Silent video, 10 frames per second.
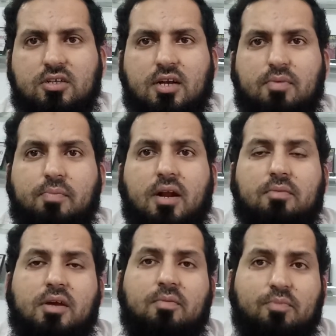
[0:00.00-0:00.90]
that people are
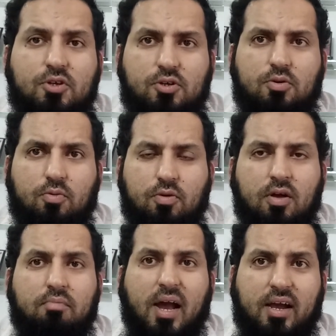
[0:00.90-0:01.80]
being pushed to
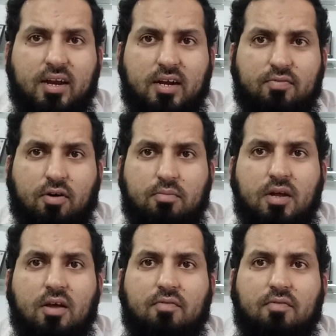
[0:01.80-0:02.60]
migrate from